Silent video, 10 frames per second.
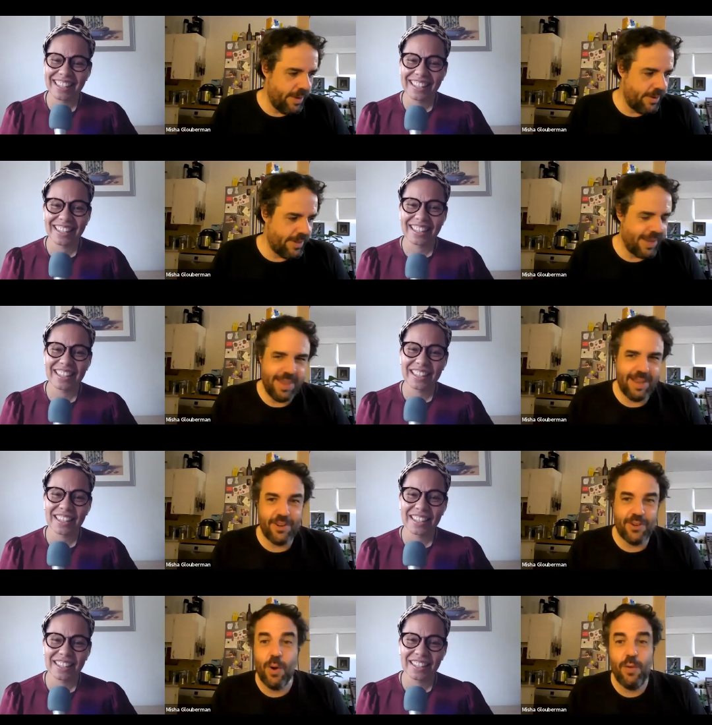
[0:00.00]
Speaker 1: There was, I think,
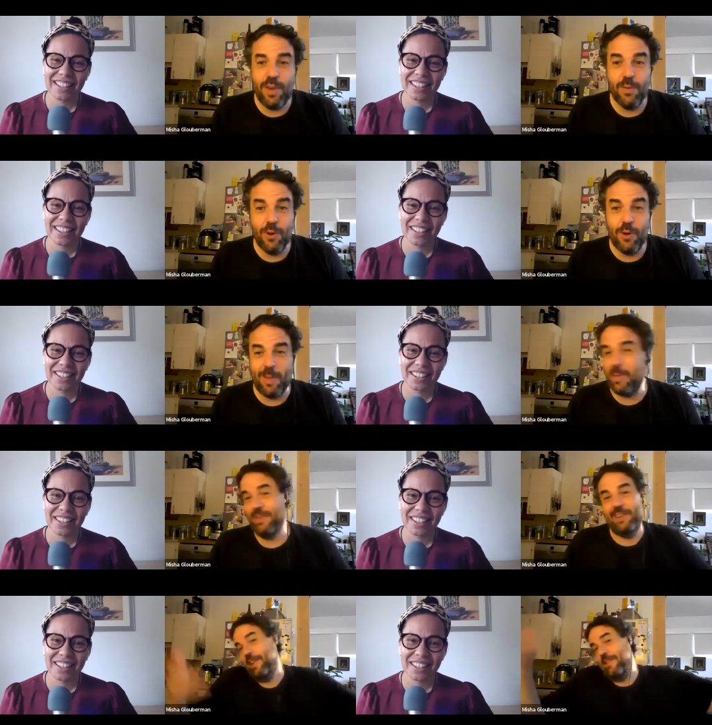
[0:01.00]
a trophy room. I mean,
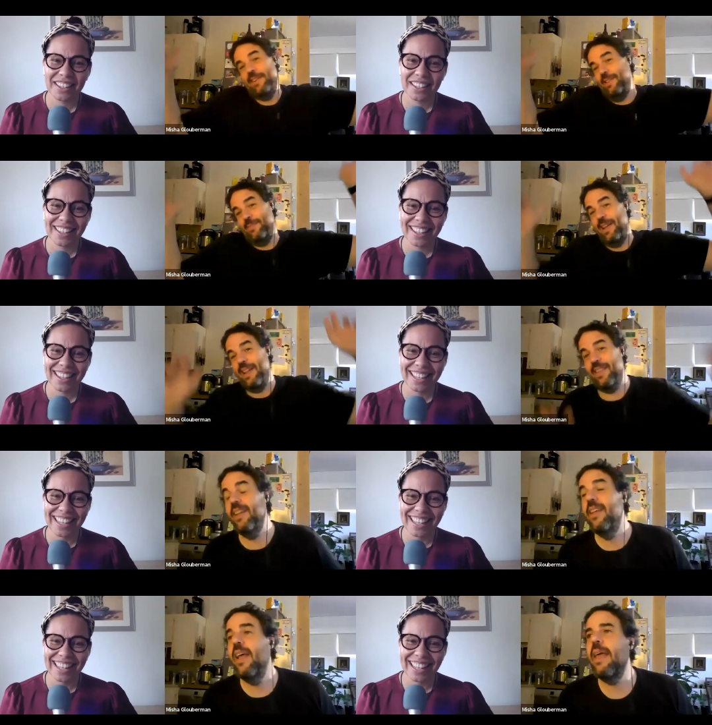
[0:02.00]
it's like, you know, I was bringing
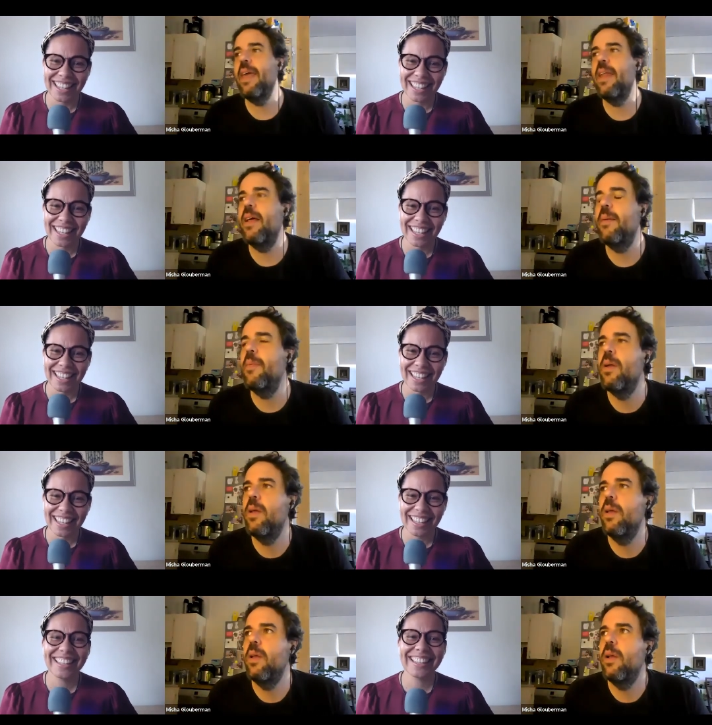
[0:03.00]
anything. And then um,
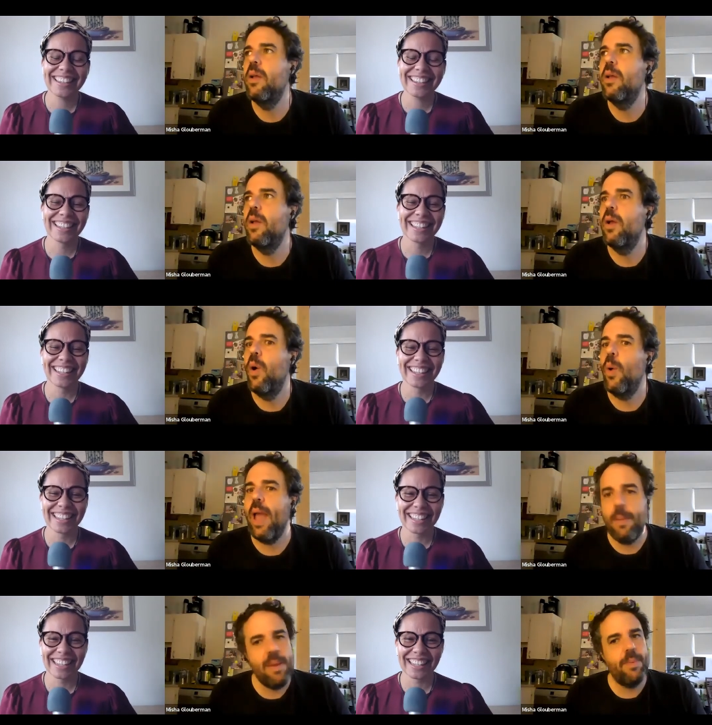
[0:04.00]

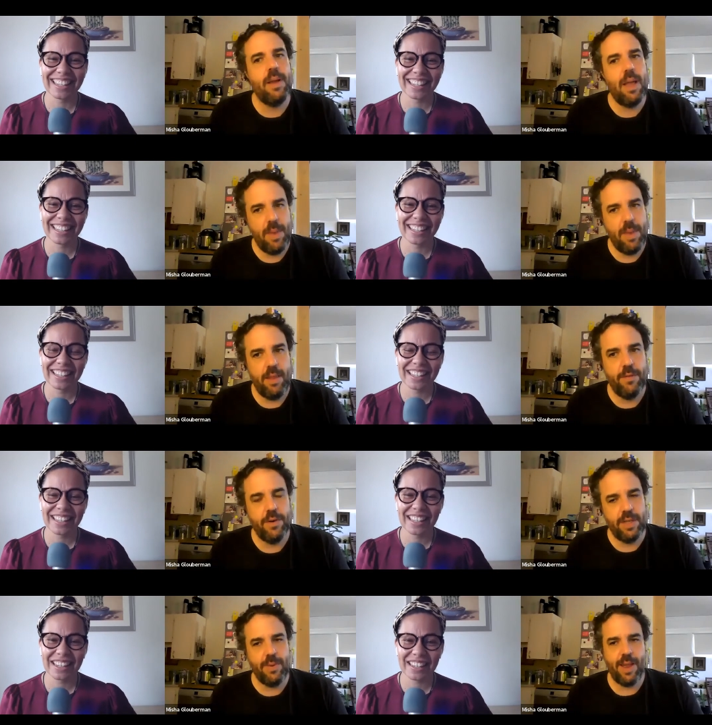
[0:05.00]
we had people come in, and the
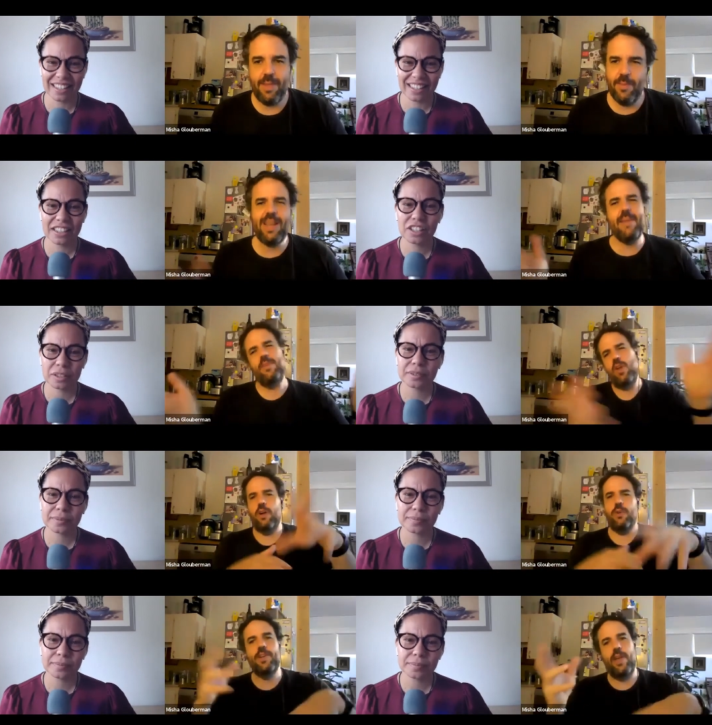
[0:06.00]
first thing we had, we had them
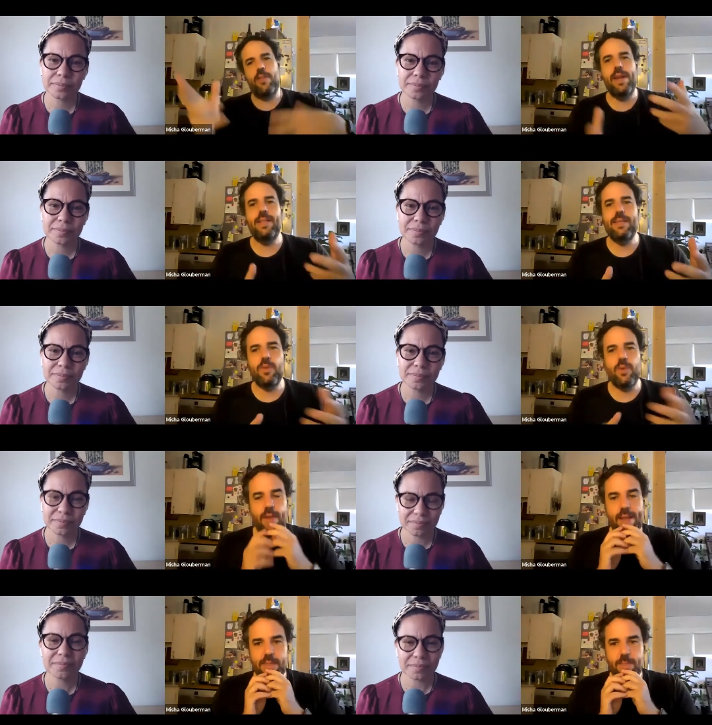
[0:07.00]
talk to each other, and I did some sort
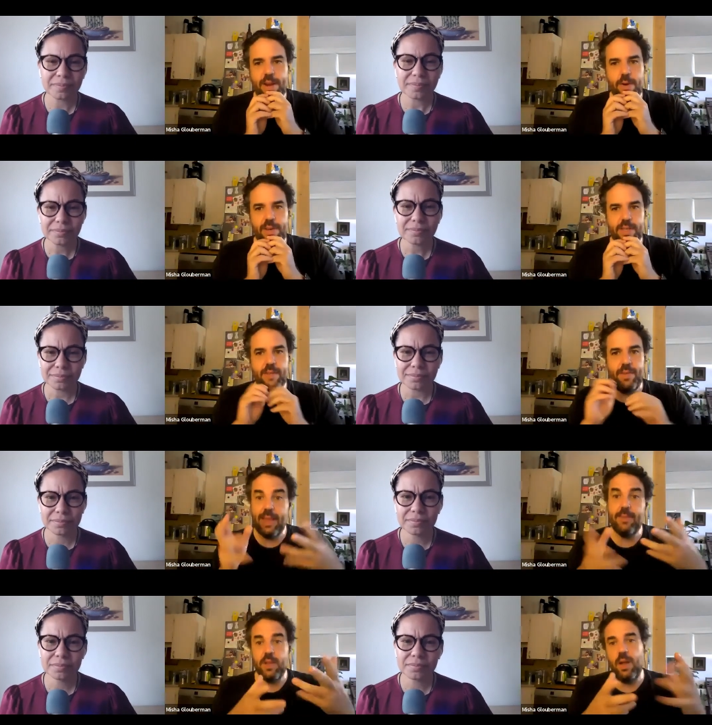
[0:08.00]
of icebreakery stuff
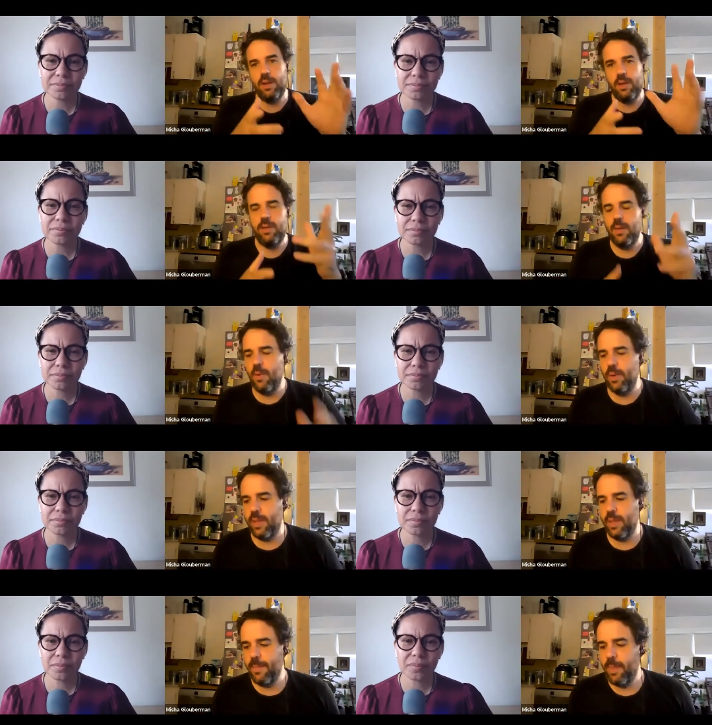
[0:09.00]
and had them talk to about
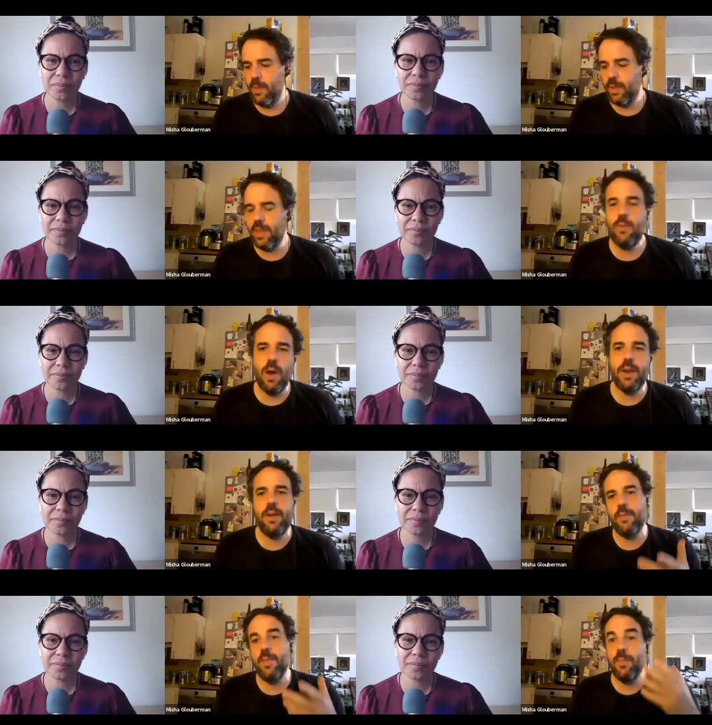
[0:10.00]
what they, what they
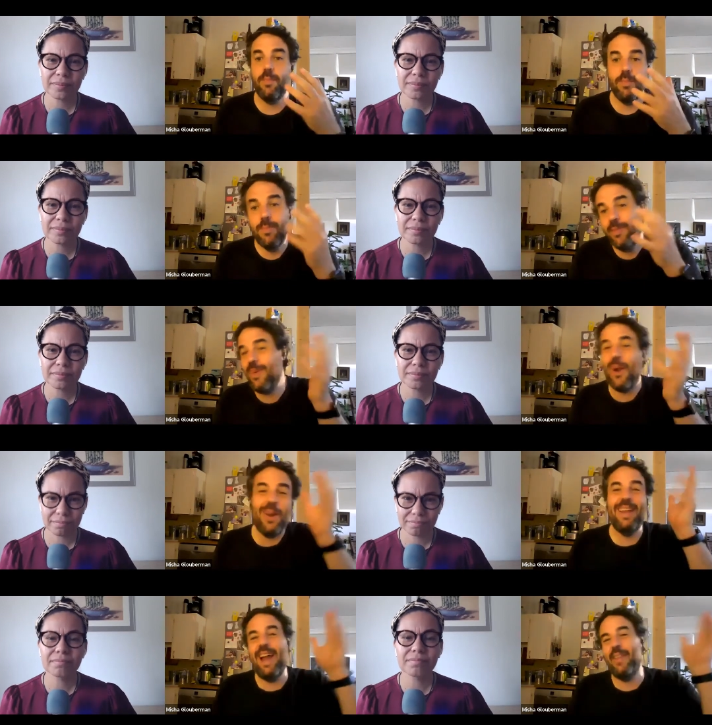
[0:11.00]
wanted from the
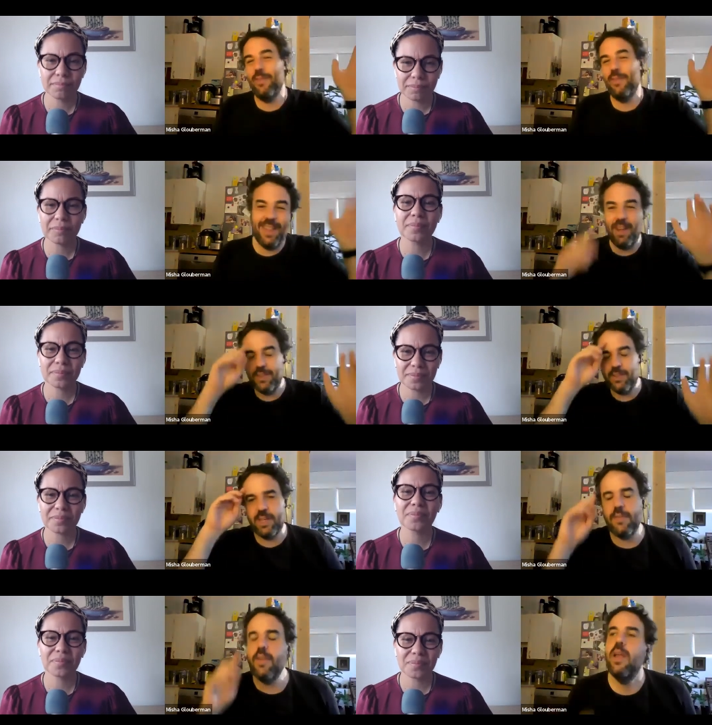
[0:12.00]
party and how they were feeling, all this sort
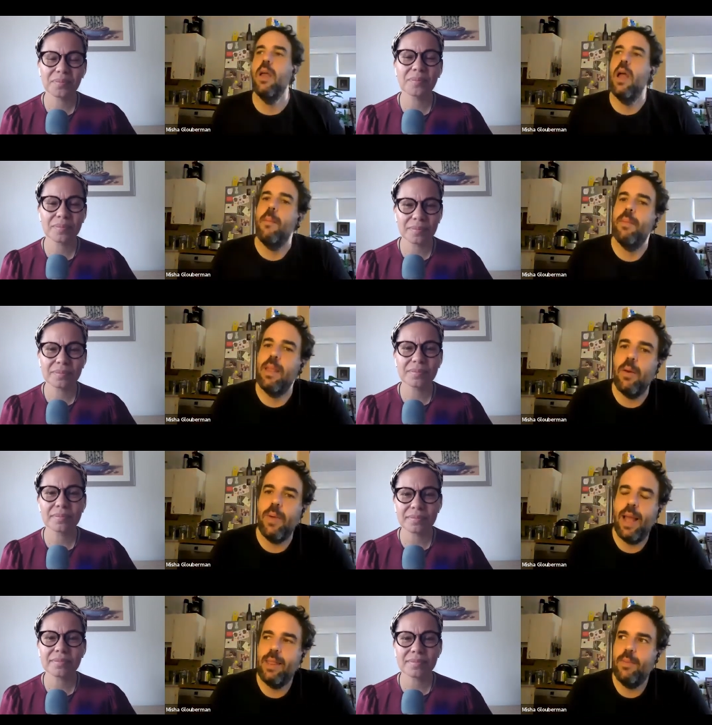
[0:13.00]
of stuff. But then
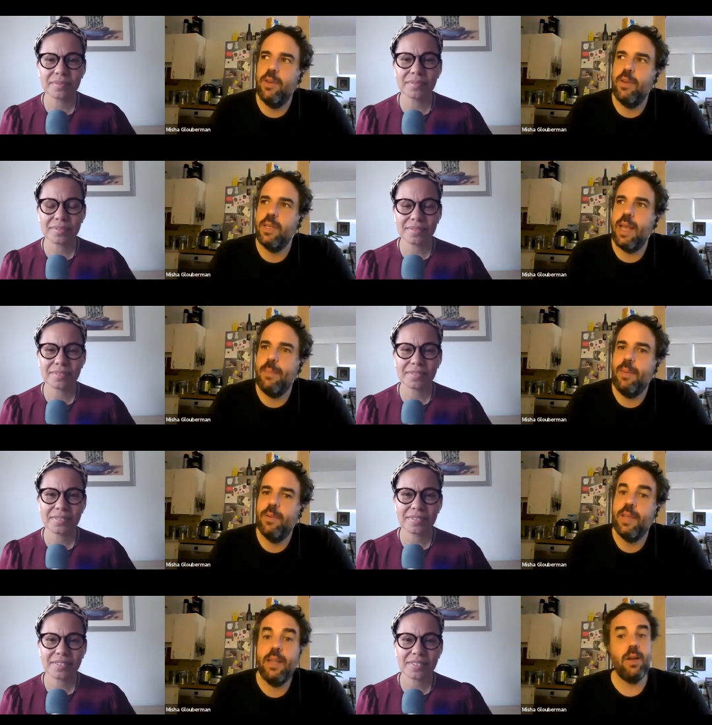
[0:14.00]
what we had them do is I had
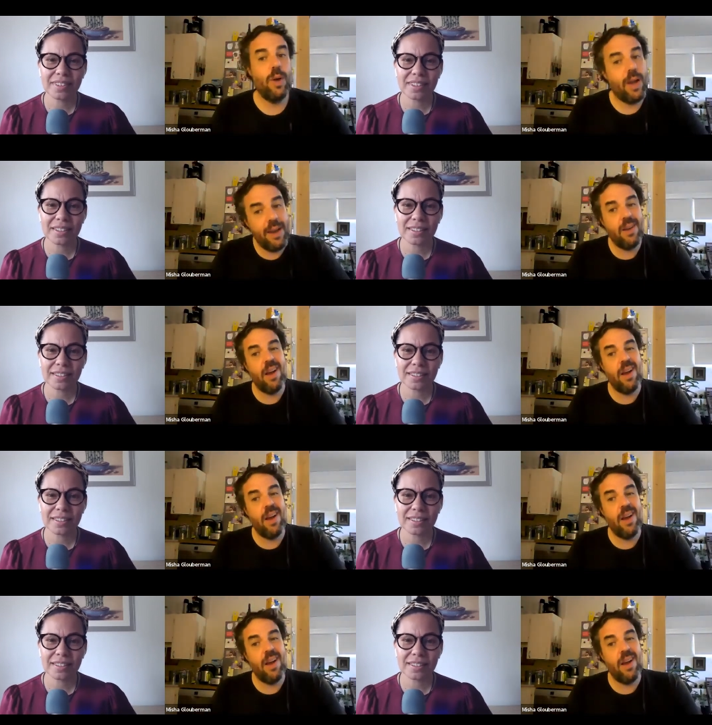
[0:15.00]
people say, look, what kind of